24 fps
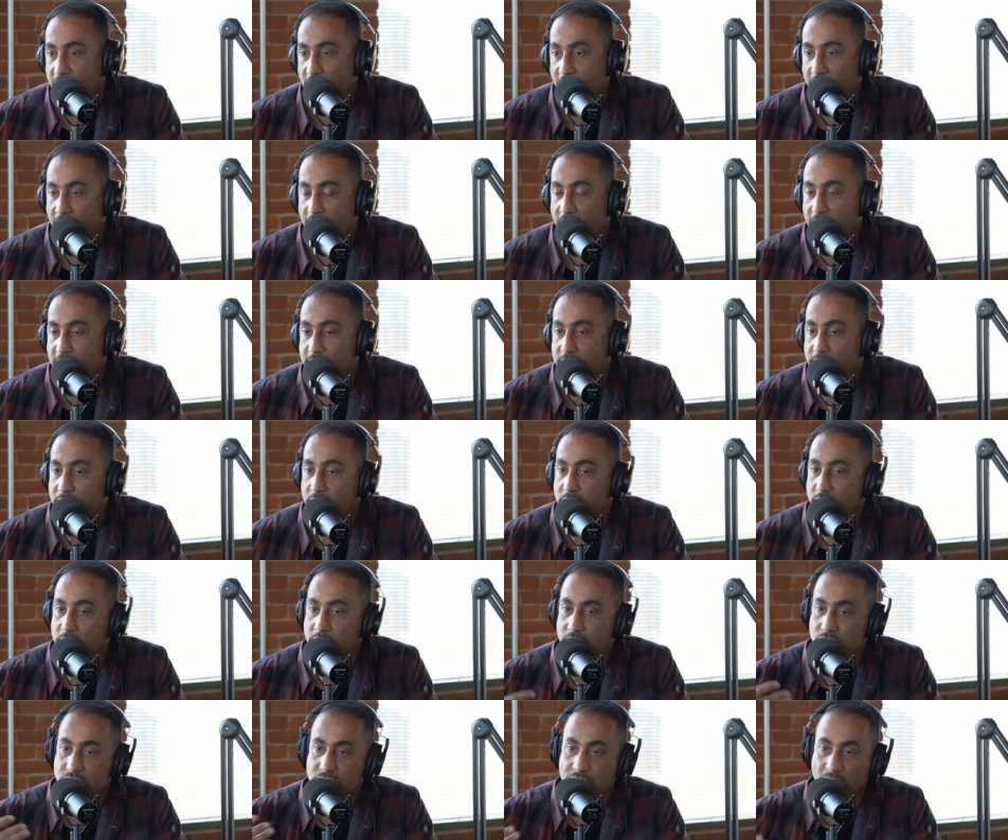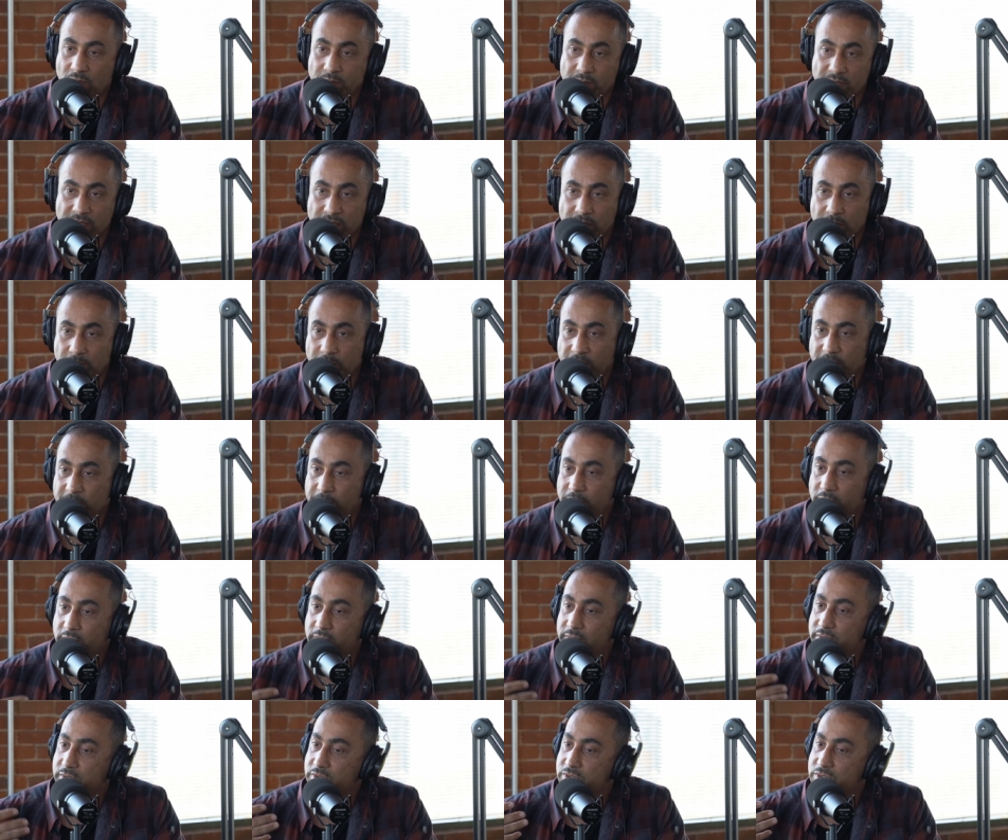And you start meeting
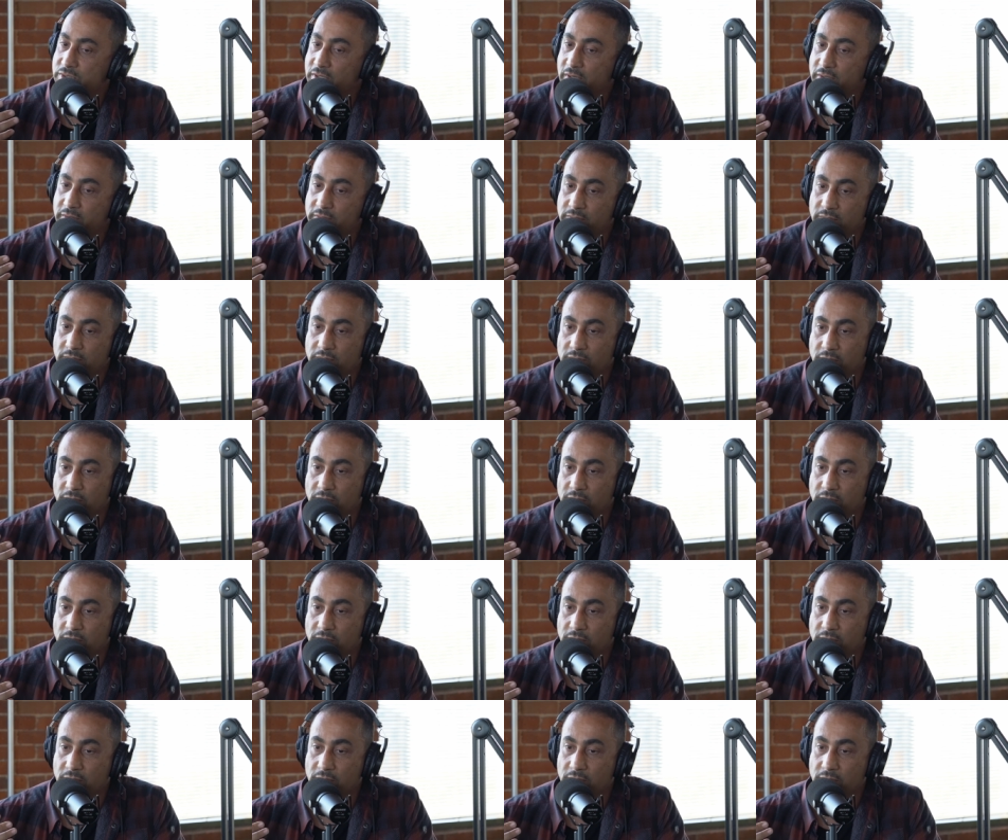people and you start